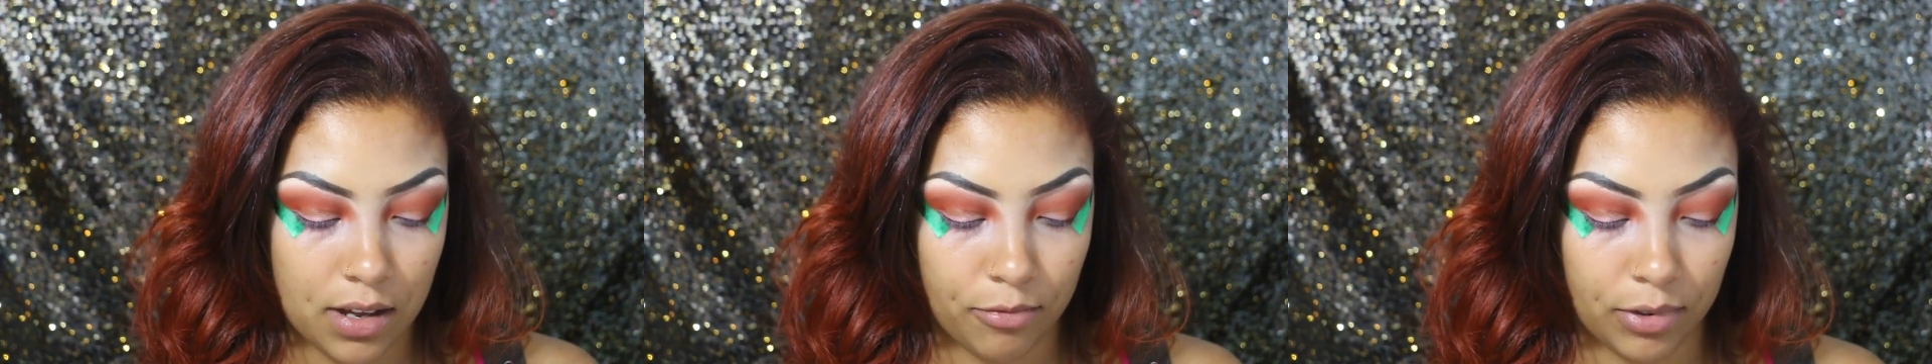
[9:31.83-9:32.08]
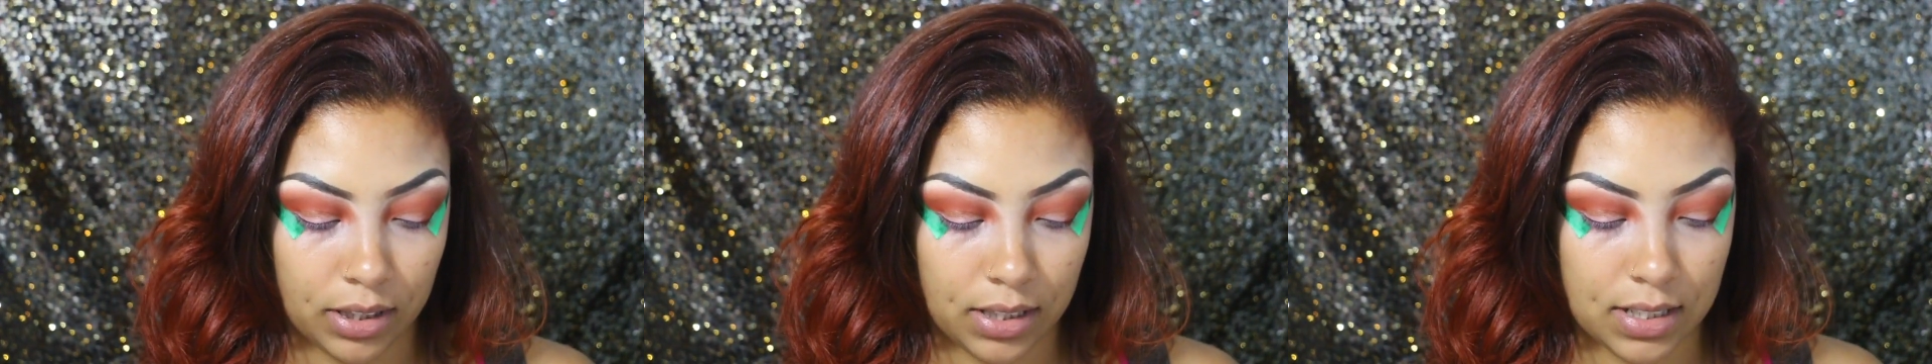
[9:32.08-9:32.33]

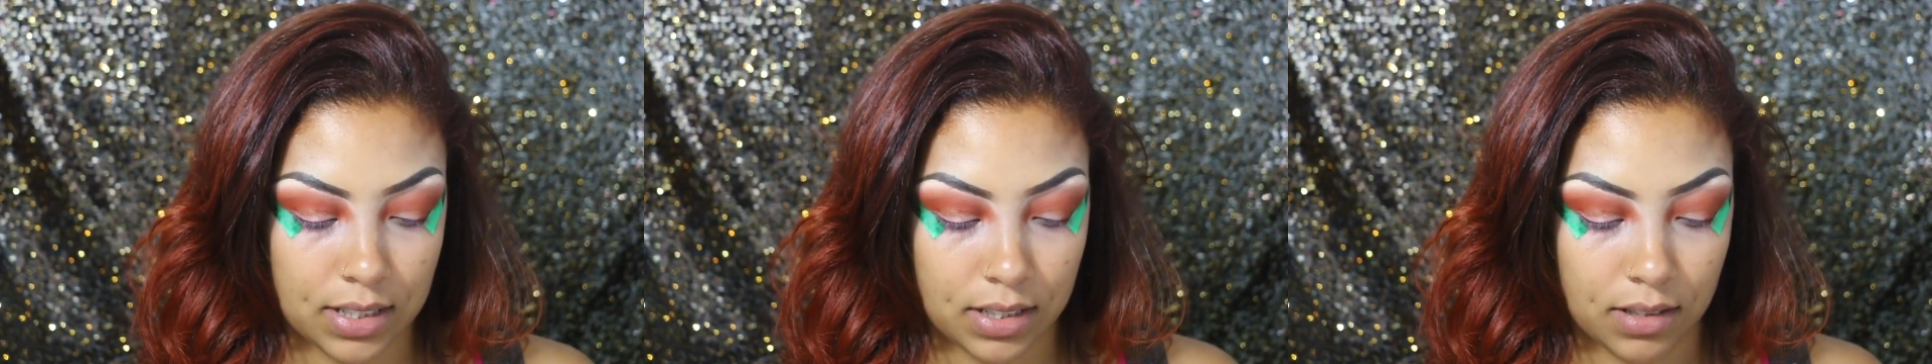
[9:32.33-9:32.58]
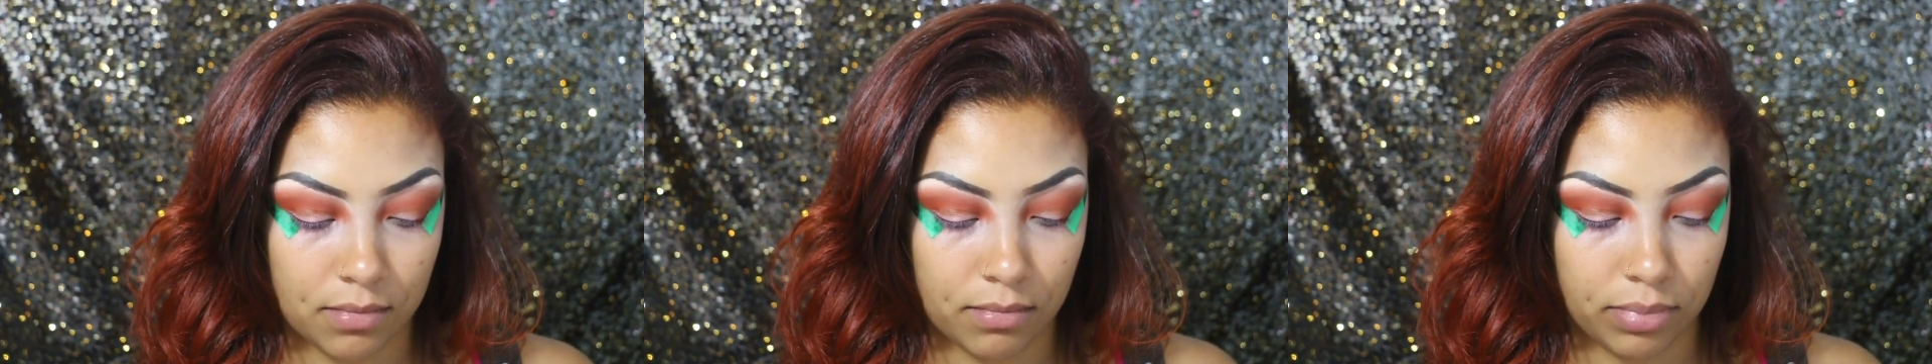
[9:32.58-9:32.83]
with this
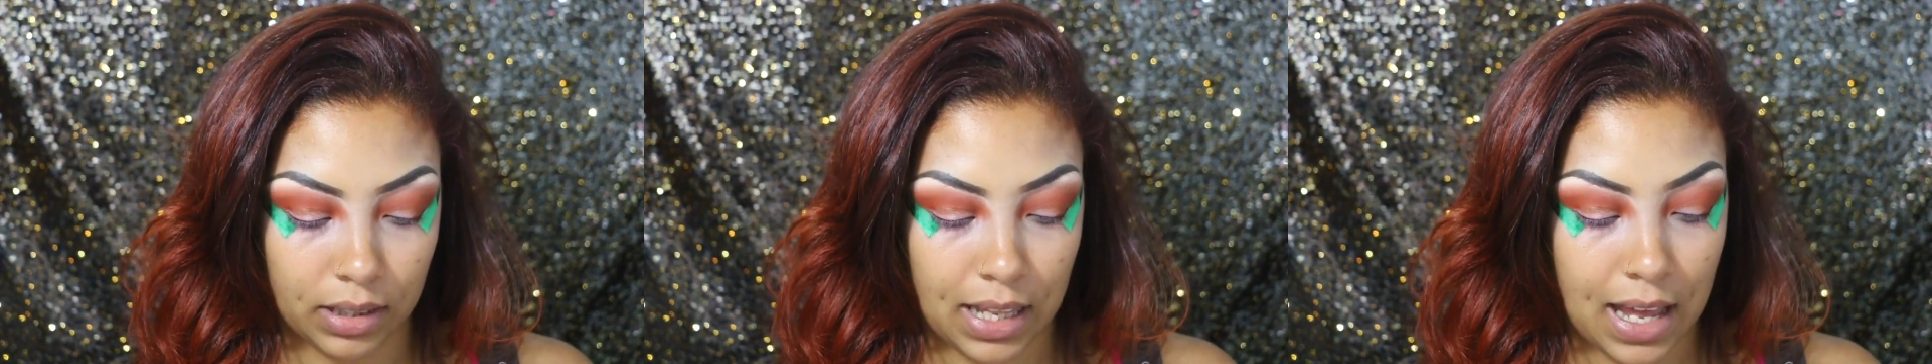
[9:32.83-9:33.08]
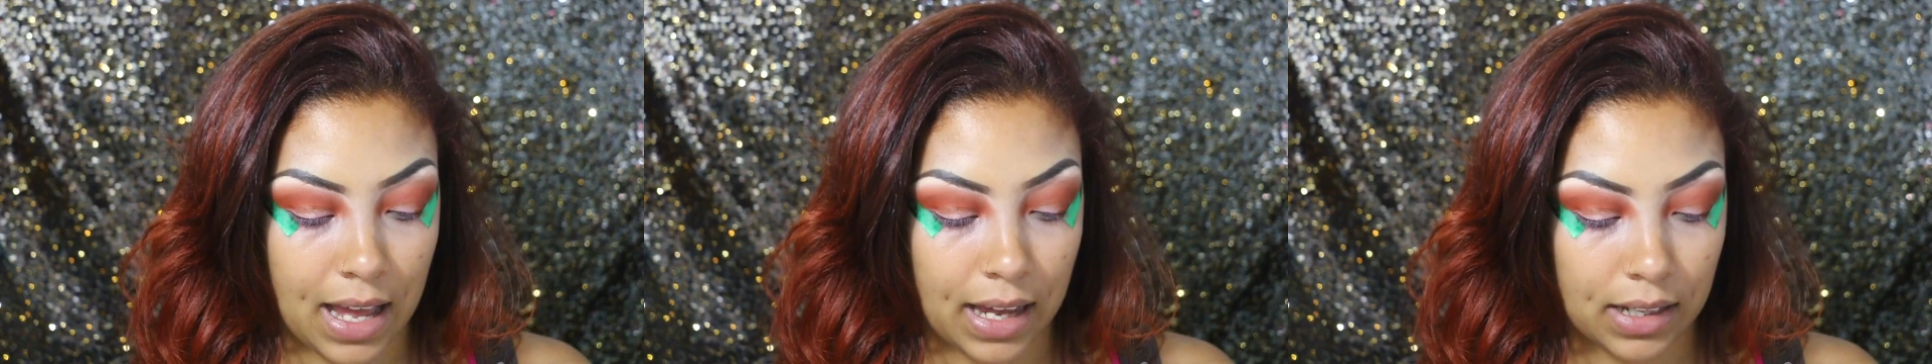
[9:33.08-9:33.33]

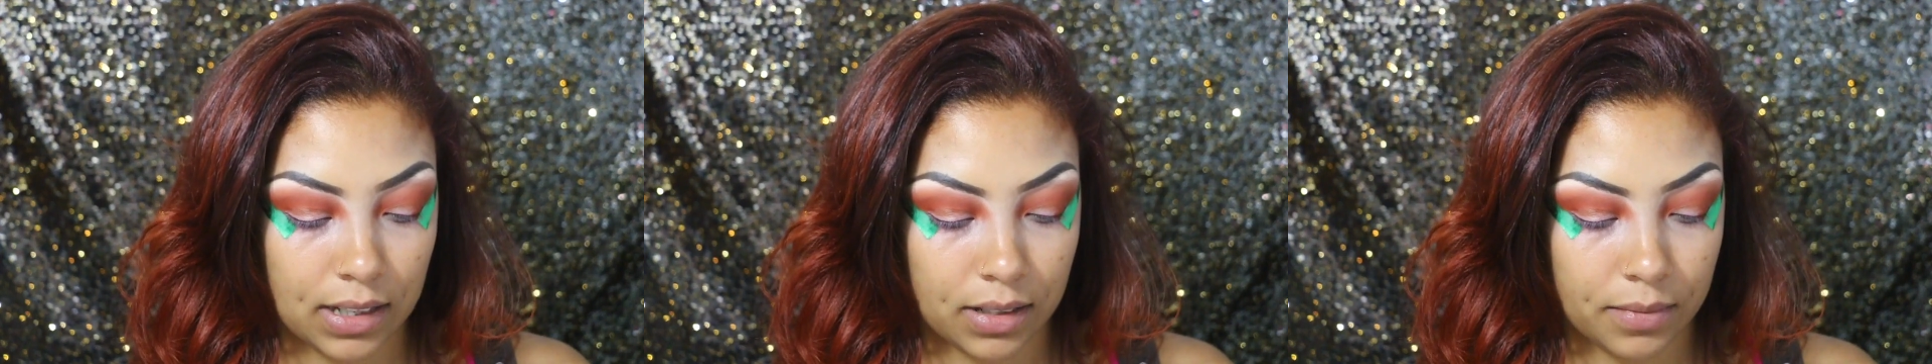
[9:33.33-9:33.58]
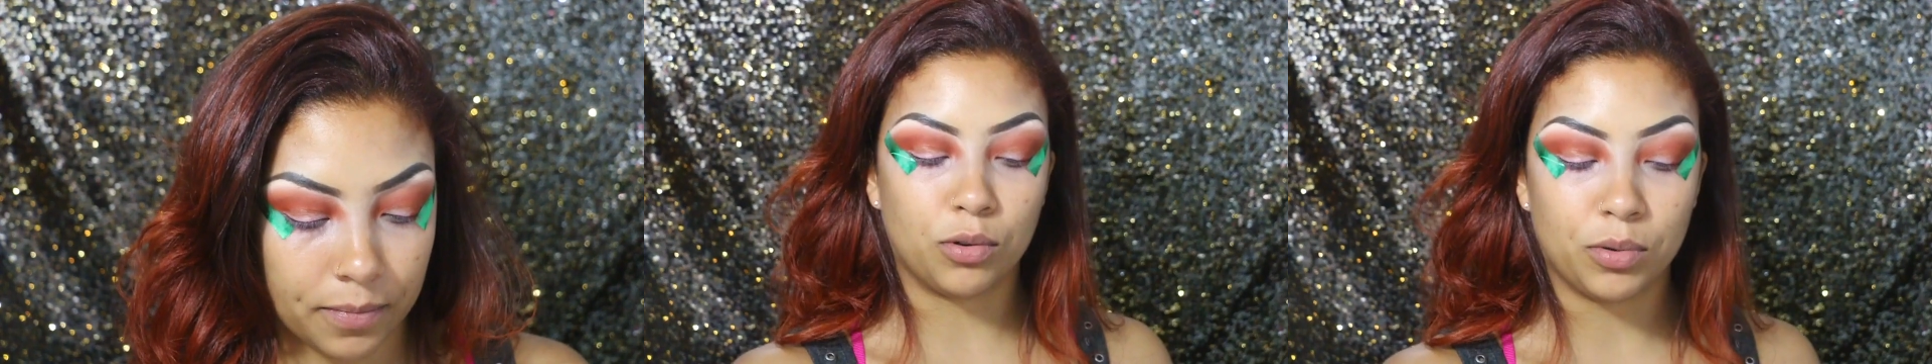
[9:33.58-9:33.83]
black.
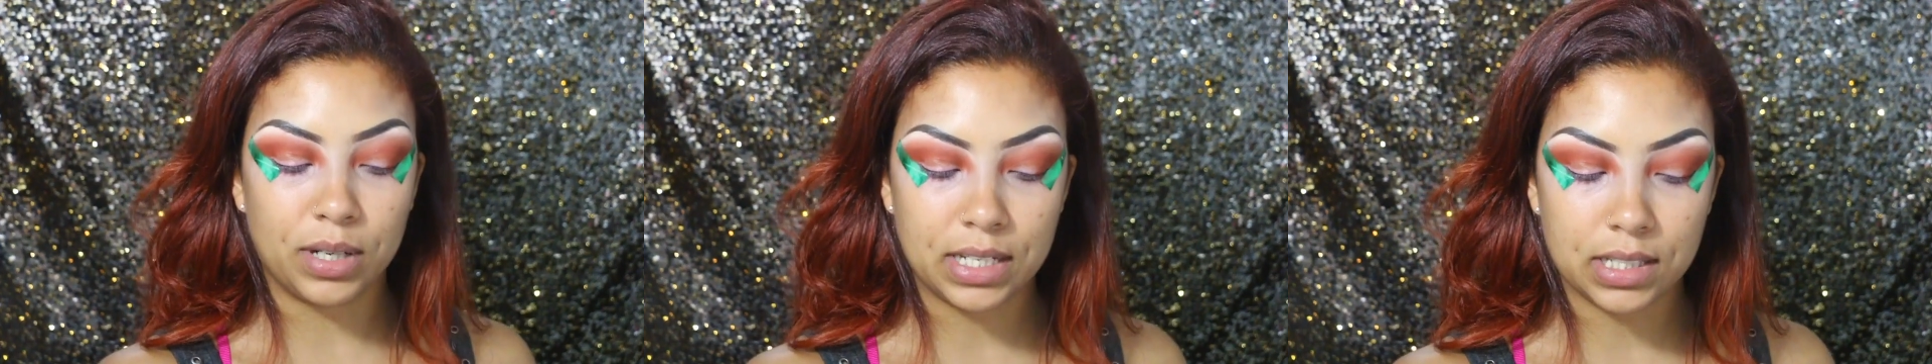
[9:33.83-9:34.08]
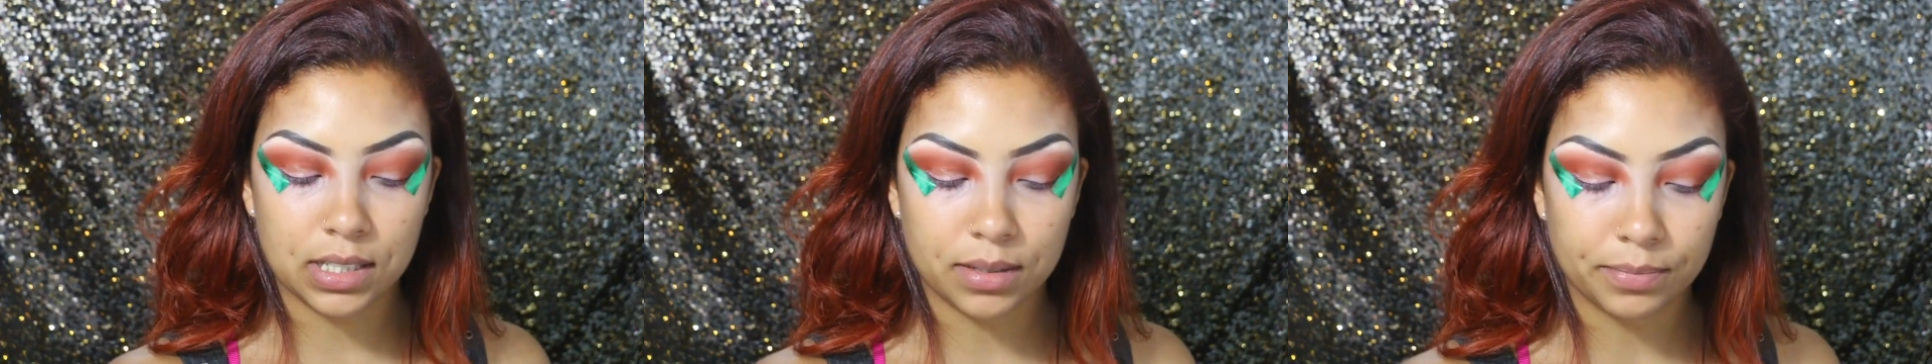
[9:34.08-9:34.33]
Always